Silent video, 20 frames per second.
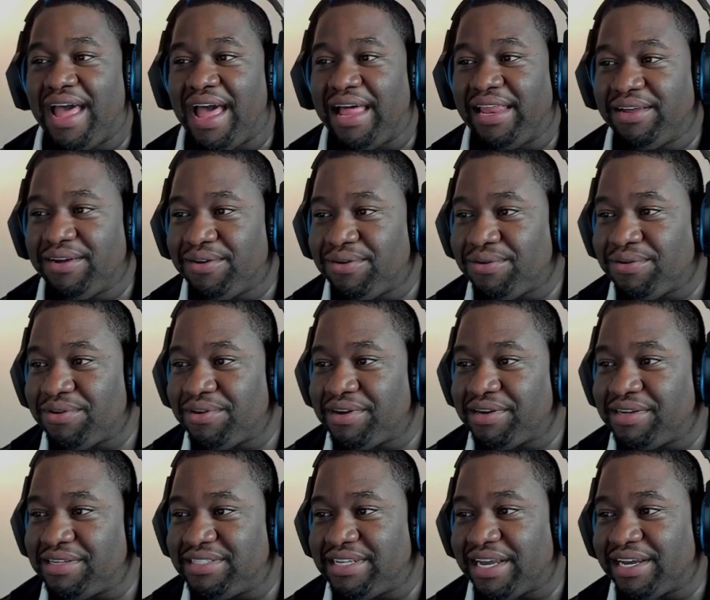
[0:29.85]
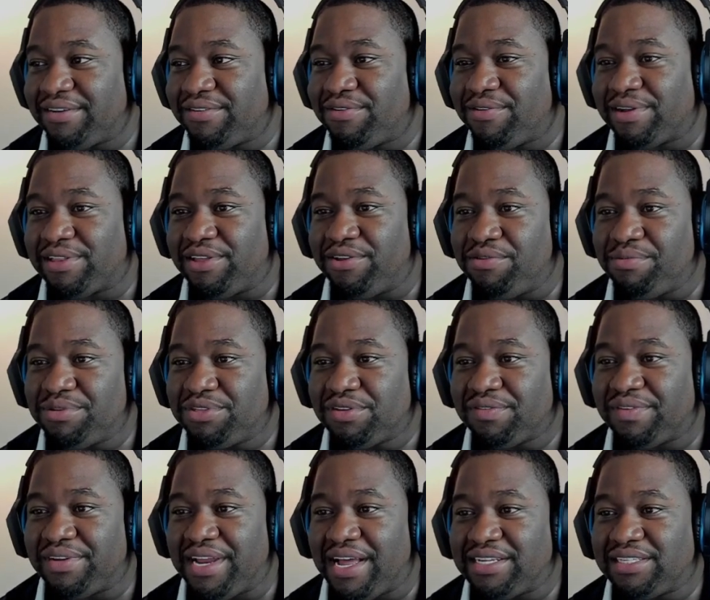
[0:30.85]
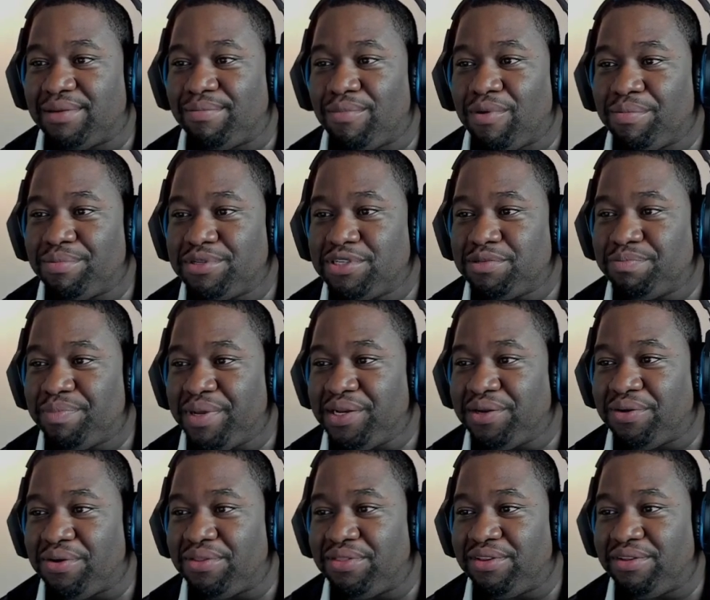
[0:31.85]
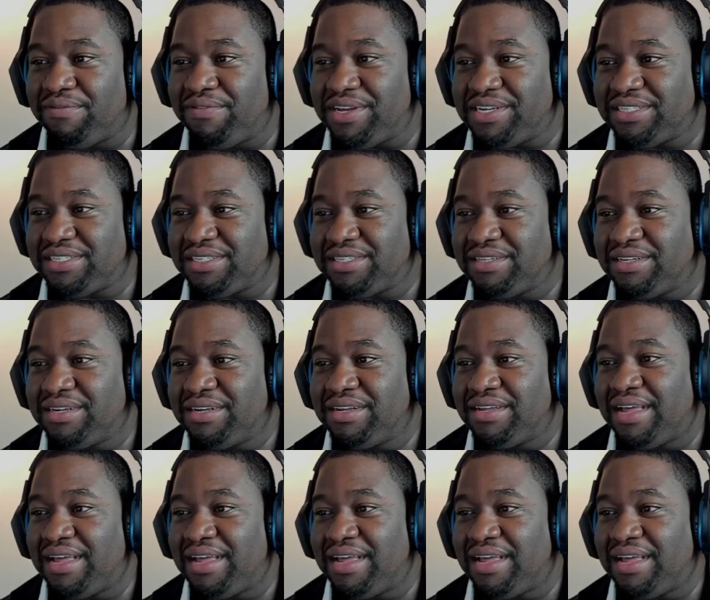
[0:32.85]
Alain Corre, executive director of Ubisoft, announced a mobile spin on *The Division